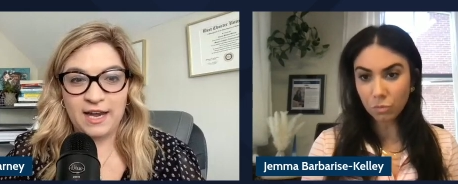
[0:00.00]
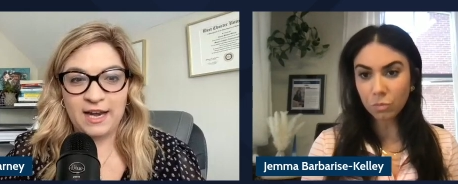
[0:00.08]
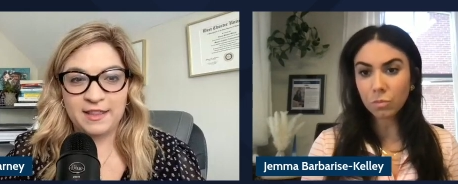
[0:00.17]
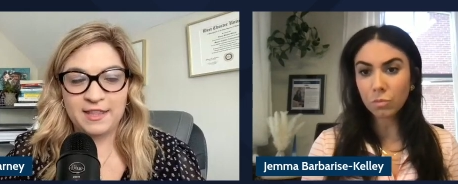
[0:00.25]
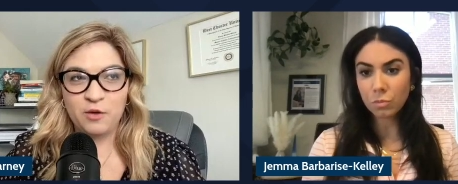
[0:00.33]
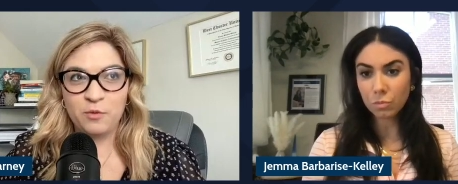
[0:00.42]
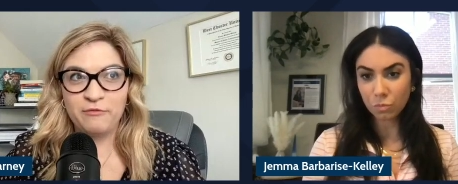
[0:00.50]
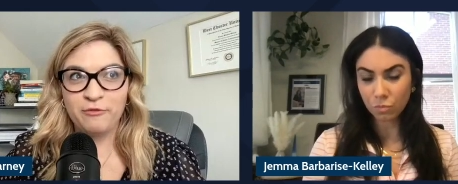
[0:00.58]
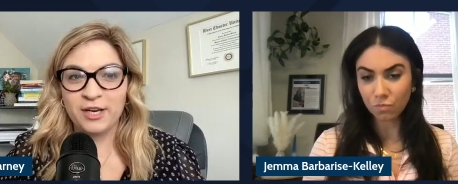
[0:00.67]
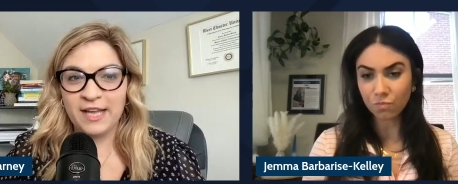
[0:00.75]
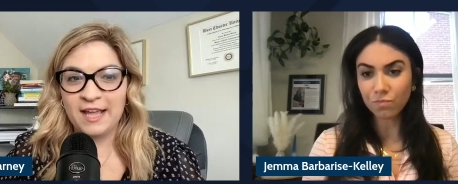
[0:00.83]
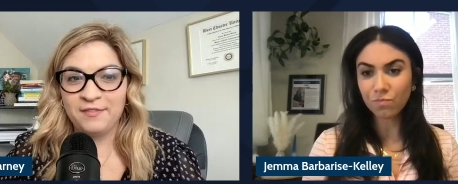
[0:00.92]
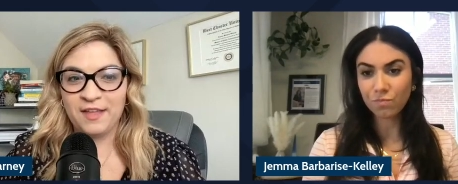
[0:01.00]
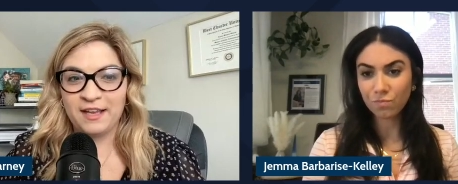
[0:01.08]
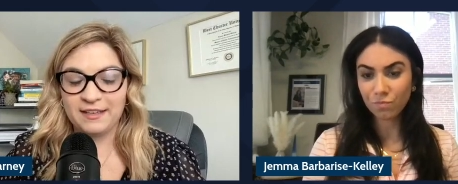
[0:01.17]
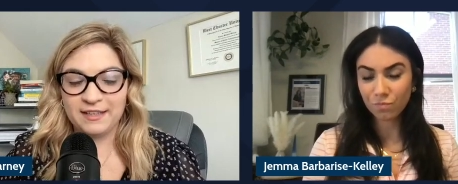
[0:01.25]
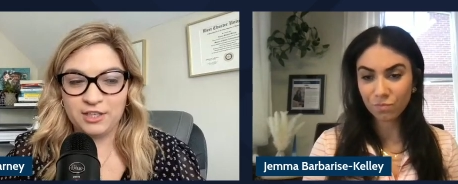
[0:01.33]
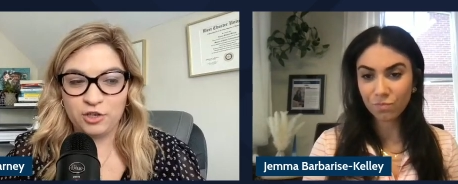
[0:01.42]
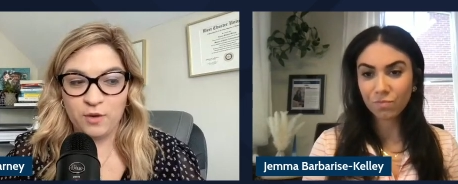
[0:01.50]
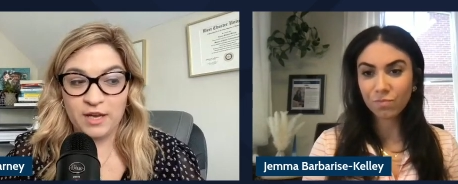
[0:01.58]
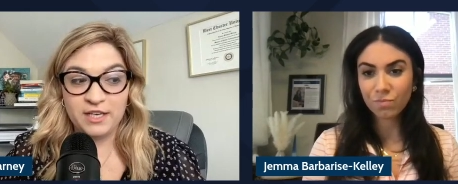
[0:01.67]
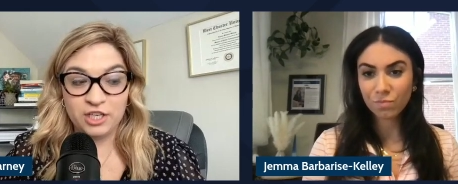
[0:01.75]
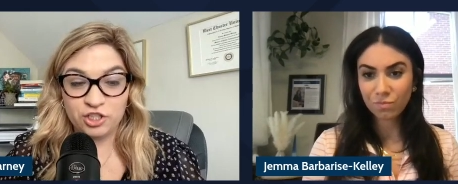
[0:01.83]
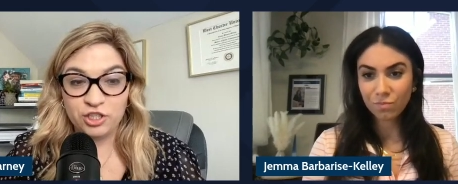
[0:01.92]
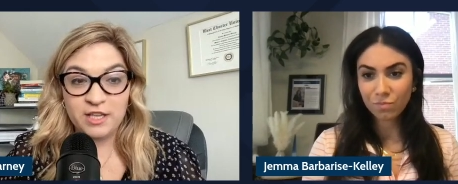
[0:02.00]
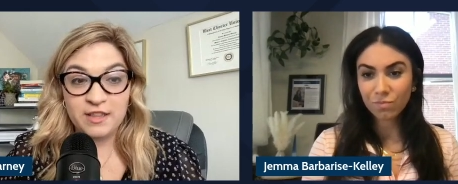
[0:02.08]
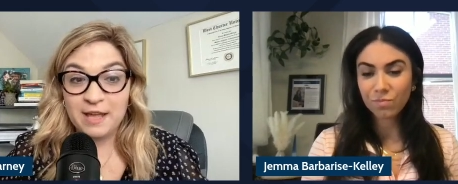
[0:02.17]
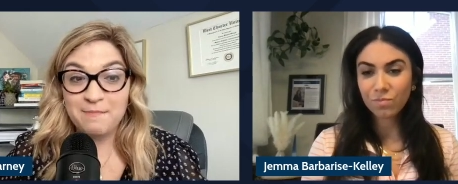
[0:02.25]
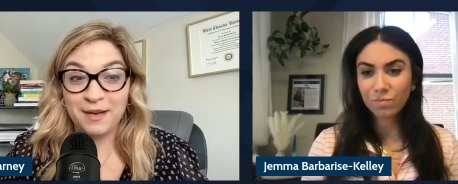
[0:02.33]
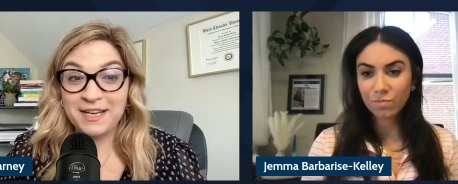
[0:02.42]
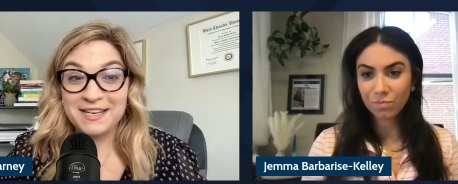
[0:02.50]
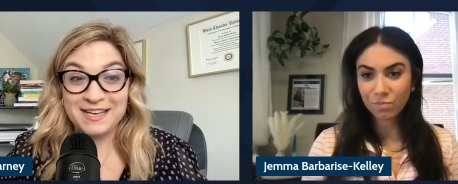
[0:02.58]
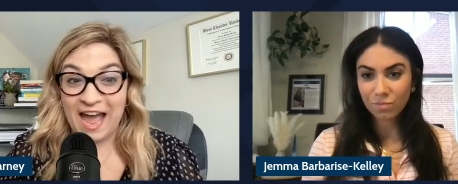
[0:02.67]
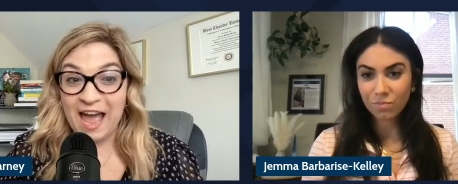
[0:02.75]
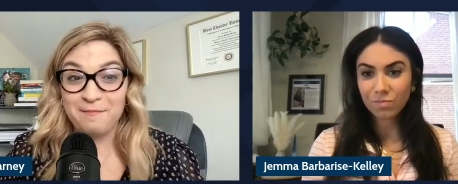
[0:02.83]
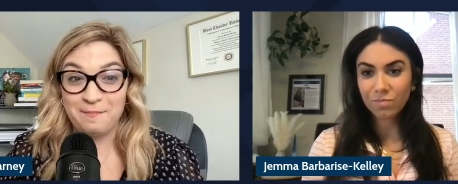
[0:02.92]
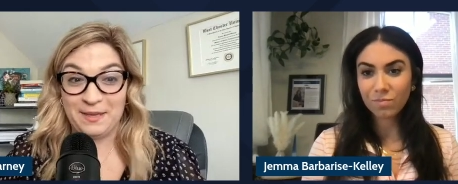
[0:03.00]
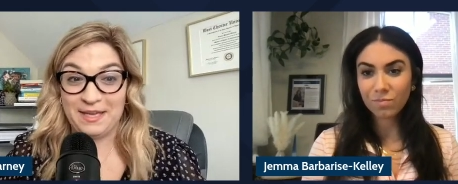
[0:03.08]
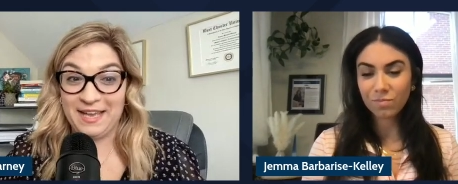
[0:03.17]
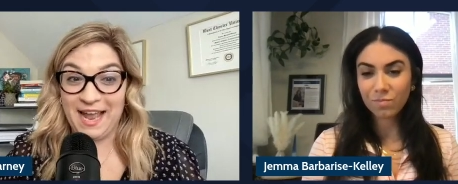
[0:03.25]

Speaker 1: And I think we forget that, you know, initially they might not be,